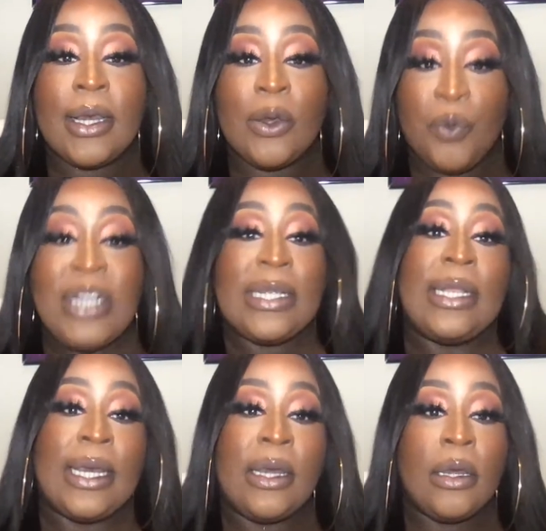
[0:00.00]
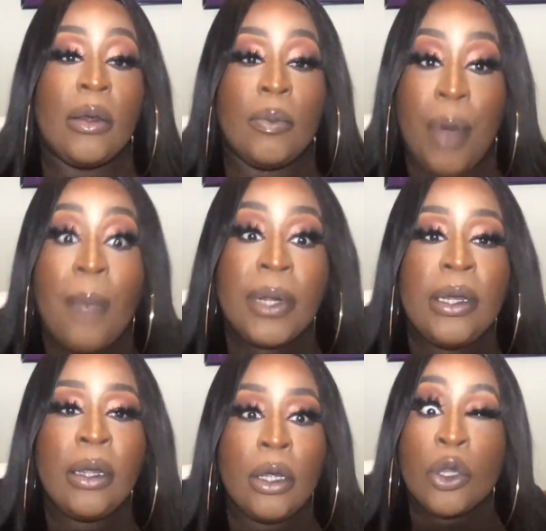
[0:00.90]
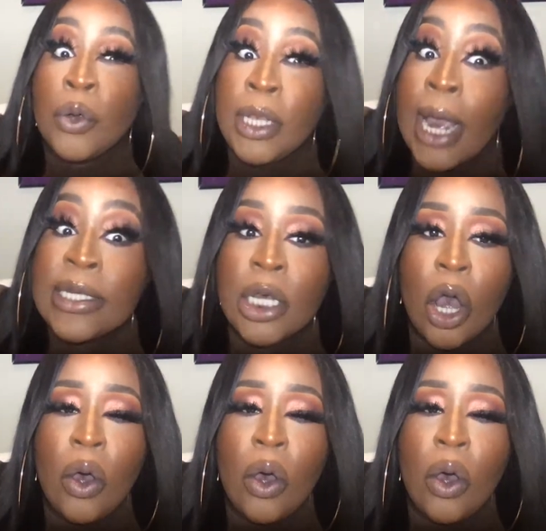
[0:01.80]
recently, probably 3 days ago.